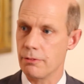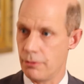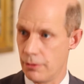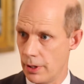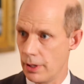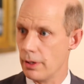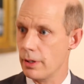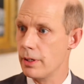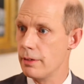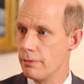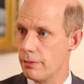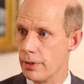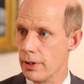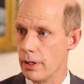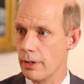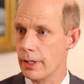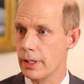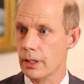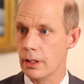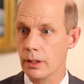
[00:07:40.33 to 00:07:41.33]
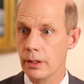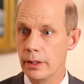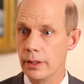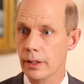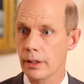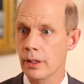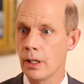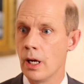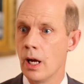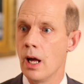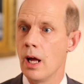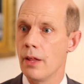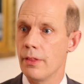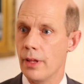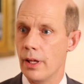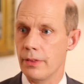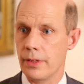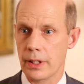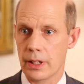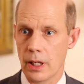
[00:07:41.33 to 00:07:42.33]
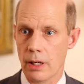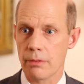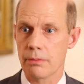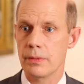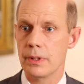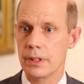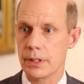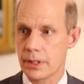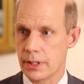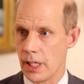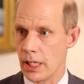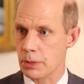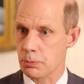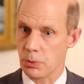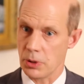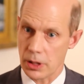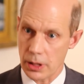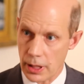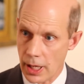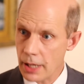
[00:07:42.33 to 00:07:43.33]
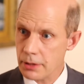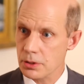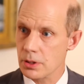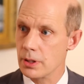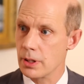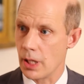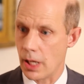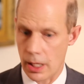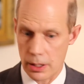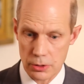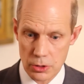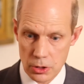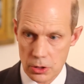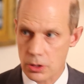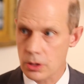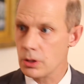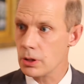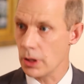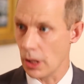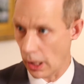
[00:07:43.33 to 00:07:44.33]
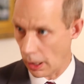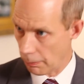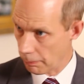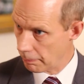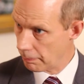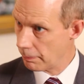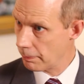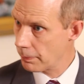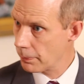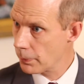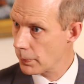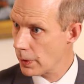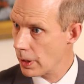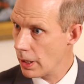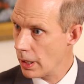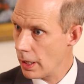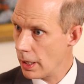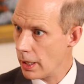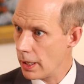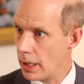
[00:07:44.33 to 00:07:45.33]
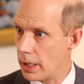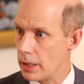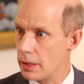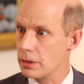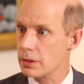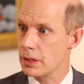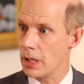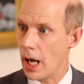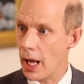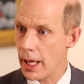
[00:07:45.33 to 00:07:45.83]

very, very clear that the government is desperate. Yesterday, Suga, in